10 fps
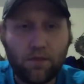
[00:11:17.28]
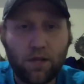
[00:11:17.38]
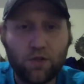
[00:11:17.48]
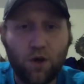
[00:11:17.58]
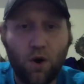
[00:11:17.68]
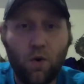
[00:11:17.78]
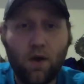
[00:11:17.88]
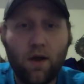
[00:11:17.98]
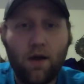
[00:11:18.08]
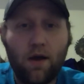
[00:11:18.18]
So,
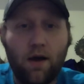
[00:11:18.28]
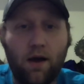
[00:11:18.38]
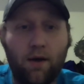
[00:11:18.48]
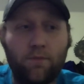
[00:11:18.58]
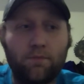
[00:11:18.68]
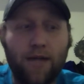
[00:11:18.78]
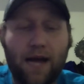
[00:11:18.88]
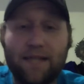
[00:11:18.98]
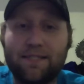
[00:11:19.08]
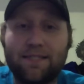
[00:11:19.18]

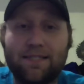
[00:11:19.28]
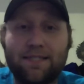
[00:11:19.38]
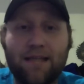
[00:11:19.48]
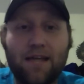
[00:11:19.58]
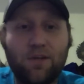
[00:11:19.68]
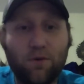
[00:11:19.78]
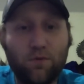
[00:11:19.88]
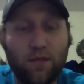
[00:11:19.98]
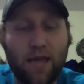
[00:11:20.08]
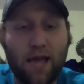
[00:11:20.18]
guys, just stay
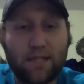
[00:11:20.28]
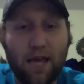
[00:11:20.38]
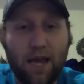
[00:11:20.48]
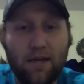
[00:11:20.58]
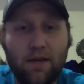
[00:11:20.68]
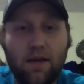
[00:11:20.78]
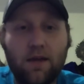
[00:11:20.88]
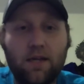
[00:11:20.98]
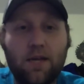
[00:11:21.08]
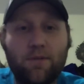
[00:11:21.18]
tuned with Cascade.
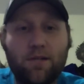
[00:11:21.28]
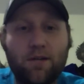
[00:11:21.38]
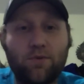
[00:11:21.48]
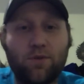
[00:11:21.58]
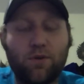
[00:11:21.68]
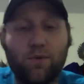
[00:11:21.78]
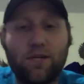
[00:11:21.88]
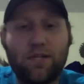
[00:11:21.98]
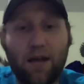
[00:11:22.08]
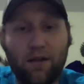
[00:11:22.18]
Keep in touch with your
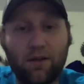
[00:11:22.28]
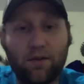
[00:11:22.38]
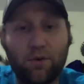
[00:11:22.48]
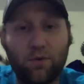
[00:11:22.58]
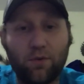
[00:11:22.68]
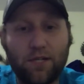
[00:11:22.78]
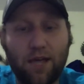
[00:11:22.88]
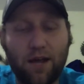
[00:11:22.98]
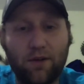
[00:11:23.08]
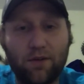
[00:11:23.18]
retailer, local
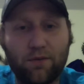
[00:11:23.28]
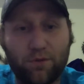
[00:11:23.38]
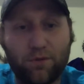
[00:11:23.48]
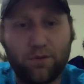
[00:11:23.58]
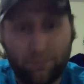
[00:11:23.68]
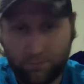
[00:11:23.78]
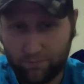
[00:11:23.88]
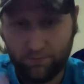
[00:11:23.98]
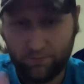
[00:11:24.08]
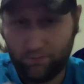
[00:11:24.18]
retailer, which, you
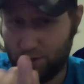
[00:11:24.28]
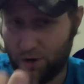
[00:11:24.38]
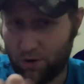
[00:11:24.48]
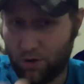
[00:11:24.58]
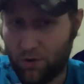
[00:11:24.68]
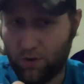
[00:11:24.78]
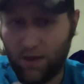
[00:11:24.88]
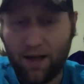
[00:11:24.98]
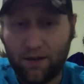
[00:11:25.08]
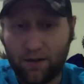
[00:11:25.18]
know, your local
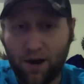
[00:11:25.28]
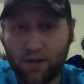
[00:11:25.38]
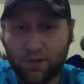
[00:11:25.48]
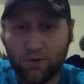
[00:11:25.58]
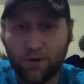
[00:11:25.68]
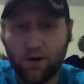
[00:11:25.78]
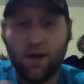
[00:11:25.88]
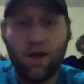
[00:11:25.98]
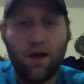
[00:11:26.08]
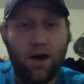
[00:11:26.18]
lacrosse store,
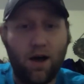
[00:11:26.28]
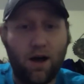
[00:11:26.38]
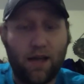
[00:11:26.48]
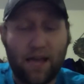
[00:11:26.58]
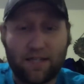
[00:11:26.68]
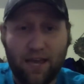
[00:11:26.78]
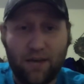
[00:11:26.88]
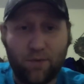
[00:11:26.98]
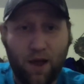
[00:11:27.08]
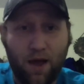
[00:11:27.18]

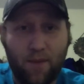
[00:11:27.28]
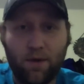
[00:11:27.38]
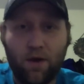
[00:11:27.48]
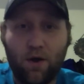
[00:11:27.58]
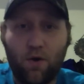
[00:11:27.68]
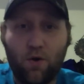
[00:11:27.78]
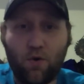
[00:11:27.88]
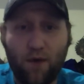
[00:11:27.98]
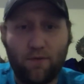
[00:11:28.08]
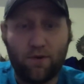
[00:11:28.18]
Cascade rep,
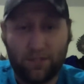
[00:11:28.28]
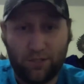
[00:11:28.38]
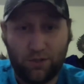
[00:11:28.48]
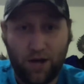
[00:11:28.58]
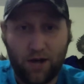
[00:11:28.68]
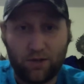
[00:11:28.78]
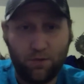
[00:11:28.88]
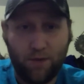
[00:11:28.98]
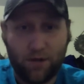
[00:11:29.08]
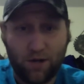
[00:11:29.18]
whoever it is that you talk to
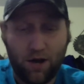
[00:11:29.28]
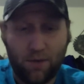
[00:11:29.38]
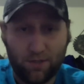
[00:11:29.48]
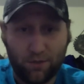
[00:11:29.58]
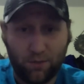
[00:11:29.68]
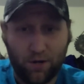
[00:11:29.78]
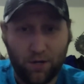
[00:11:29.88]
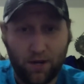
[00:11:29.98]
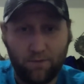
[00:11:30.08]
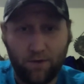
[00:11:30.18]
about your helmets or where you
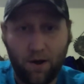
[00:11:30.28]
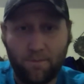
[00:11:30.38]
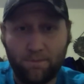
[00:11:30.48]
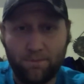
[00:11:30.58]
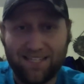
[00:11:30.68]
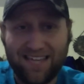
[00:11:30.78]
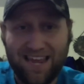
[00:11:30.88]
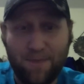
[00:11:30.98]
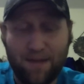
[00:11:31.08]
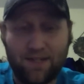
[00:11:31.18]
get them from.
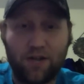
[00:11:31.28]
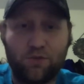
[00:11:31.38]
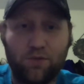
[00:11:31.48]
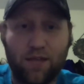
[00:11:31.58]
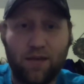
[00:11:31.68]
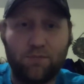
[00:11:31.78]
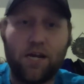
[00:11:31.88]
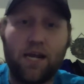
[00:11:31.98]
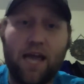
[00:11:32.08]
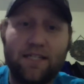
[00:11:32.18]
Keep in touch with them.
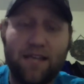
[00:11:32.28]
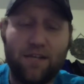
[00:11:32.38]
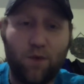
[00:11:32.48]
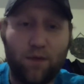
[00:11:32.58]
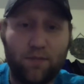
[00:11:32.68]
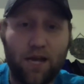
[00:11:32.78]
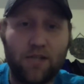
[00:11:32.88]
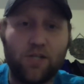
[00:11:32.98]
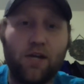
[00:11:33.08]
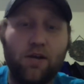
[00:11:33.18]
Check Cascade's
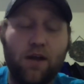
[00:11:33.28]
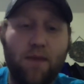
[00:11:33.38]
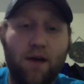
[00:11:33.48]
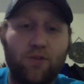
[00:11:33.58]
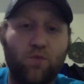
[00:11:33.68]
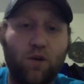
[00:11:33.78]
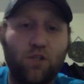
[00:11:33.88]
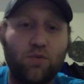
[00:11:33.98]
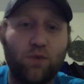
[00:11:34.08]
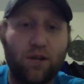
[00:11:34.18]
website. Check your emails.
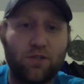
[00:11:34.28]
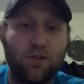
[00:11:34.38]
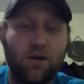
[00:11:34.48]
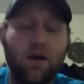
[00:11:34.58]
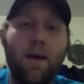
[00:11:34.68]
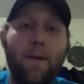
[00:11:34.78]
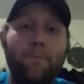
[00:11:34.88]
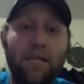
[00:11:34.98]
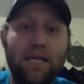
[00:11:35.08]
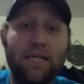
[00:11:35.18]
Once you register,
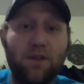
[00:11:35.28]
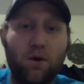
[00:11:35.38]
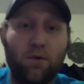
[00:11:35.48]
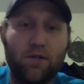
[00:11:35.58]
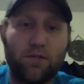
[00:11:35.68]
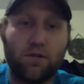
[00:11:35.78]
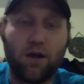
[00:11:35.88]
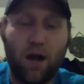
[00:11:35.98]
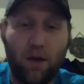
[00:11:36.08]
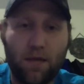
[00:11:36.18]
please go register
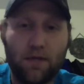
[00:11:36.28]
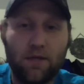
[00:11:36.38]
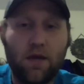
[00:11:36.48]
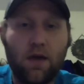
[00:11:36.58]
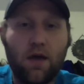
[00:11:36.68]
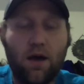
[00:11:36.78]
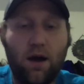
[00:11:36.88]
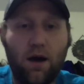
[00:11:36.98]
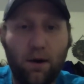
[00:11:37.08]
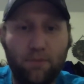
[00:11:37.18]
your helmet.
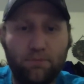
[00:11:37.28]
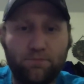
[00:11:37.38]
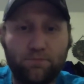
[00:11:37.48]
And